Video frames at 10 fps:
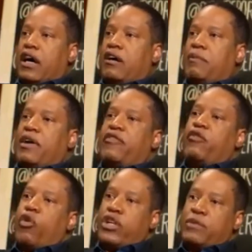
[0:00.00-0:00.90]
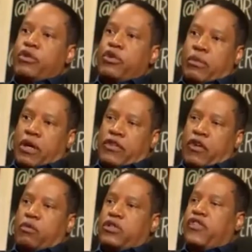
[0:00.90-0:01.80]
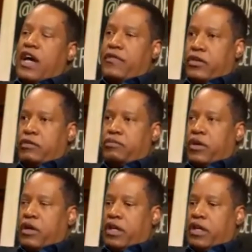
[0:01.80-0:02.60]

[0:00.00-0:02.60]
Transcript: About 40 per month, almost 500